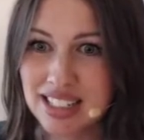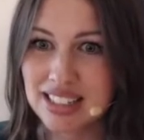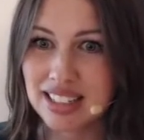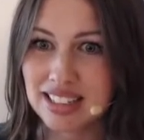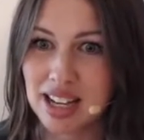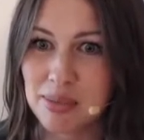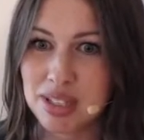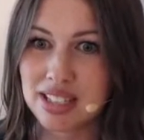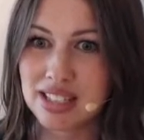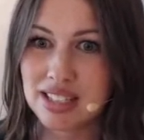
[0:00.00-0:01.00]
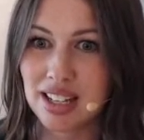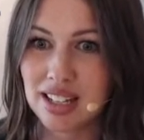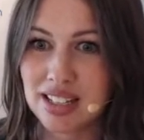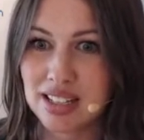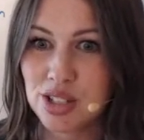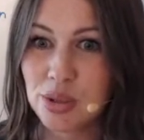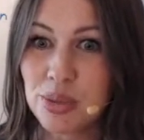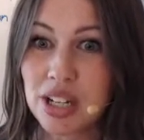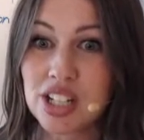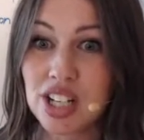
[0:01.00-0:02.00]
Lately, I'm in so
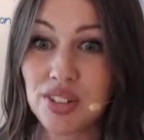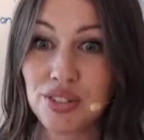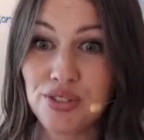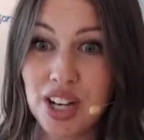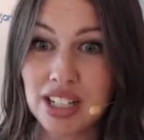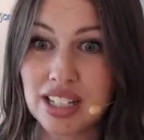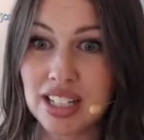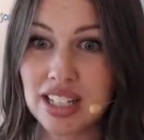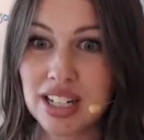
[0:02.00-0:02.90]
much of a funk